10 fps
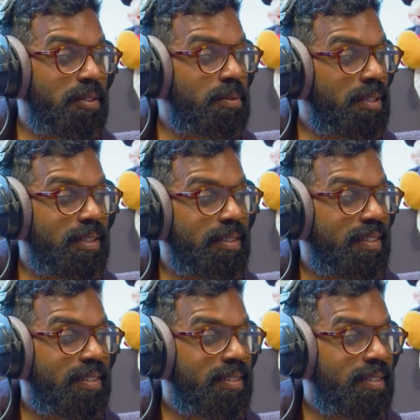It was really
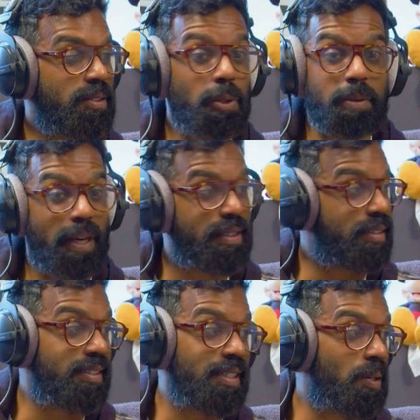nice. Talked about the
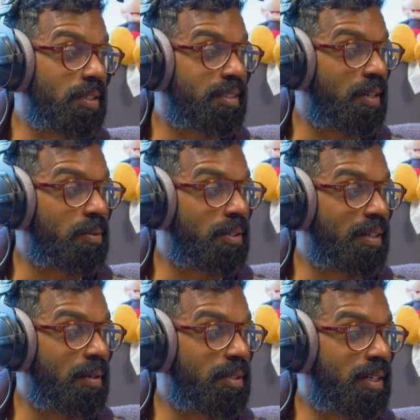Disney holiday we've got
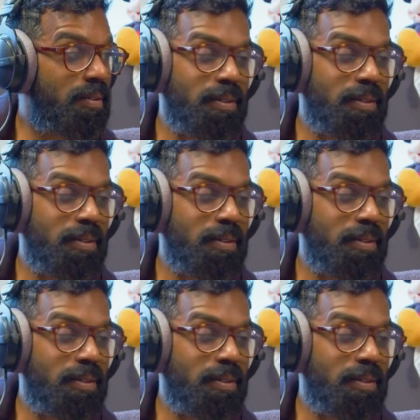coming up.